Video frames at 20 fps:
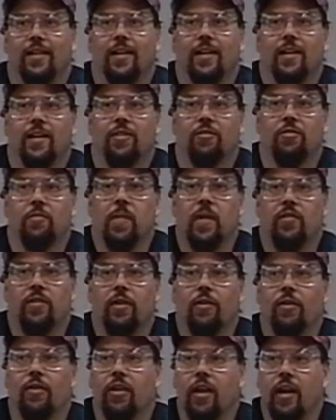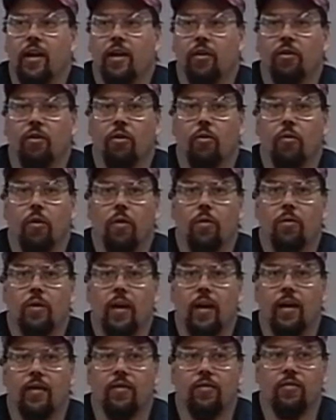And it just makes it entertaining to go, oh
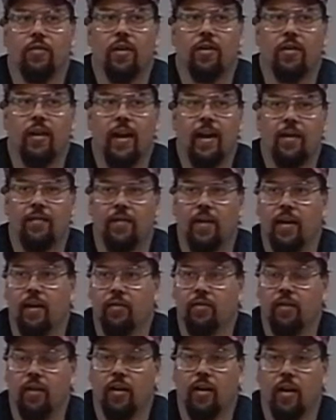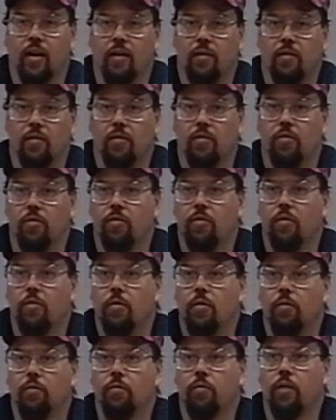yeah, this doesn't have that. It's kind of like
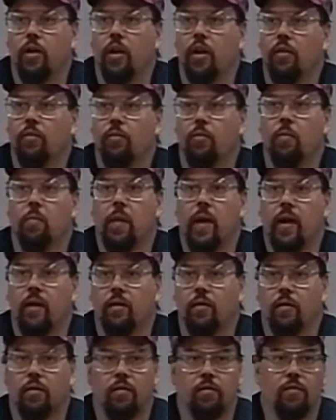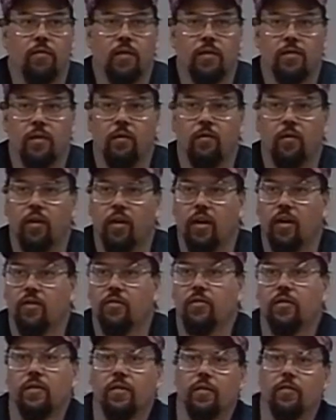you know, th getting thrown back to the, the V7
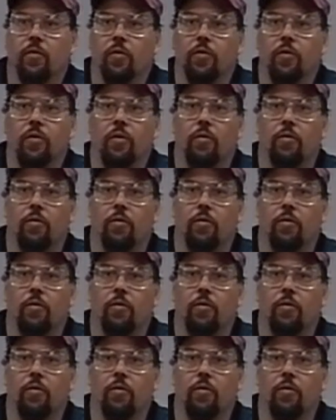days of all,